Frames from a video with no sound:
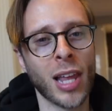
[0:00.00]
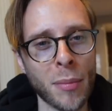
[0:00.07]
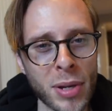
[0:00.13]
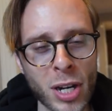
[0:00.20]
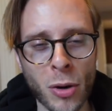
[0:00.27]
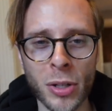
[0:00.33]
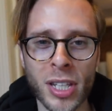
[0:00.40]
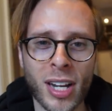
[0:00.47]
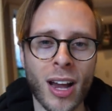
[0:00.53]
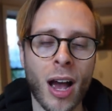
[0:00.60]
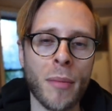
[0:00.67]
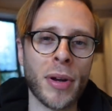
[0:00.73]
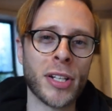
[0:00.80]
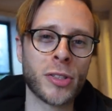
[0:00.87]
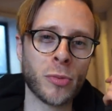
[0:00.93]
Let me know in the
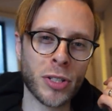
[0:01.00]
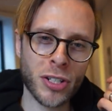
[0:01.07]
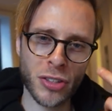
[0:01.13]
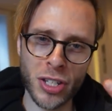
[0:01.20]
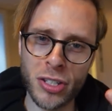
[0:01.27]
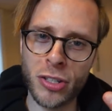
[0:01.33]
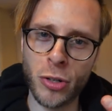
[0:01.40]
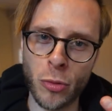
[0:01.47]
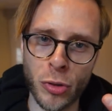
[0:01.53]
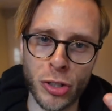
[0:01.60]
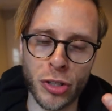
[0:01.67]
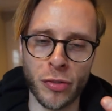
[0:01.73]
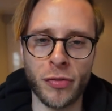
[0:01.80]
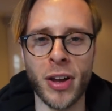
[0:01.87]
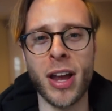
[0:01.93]
comments which of these two
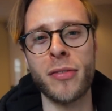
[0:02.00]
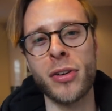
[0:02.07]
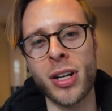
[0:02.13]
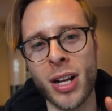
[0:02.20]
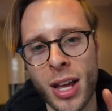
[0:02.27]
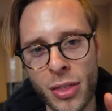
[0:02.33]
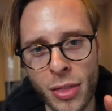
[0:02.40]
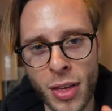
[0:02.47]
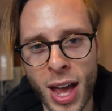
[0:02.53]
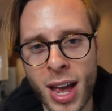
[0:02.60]
is your favorite, and